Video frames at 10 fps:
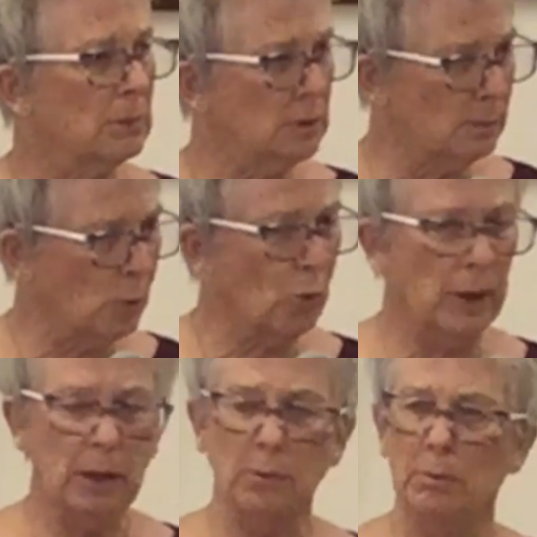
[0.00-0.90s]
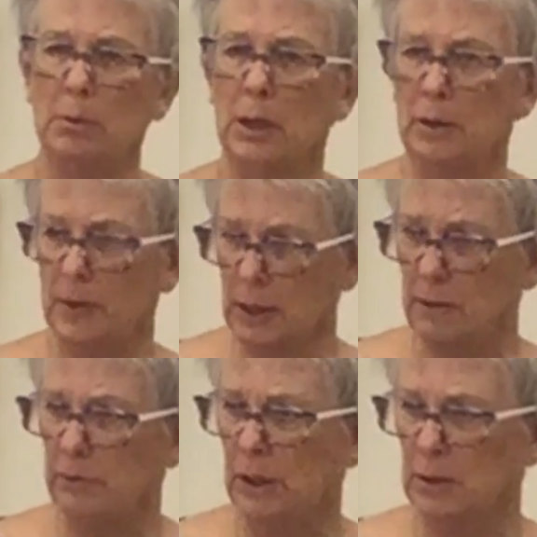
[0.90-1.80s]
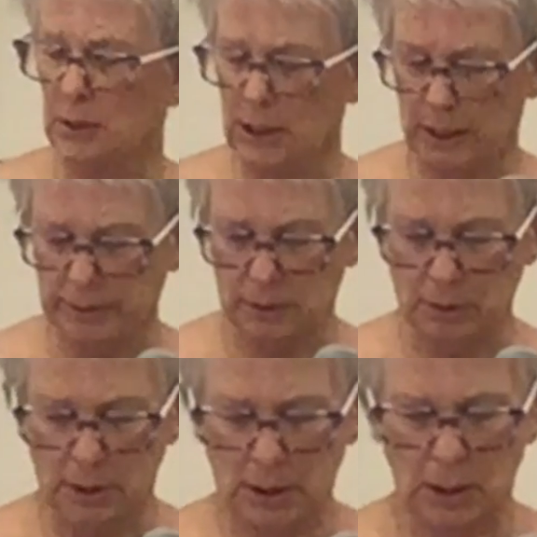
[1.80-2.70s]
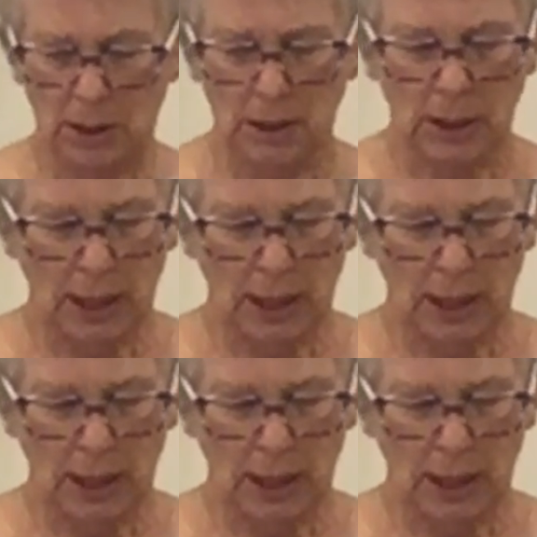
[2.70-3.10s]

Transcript: in the morning and in the evening together.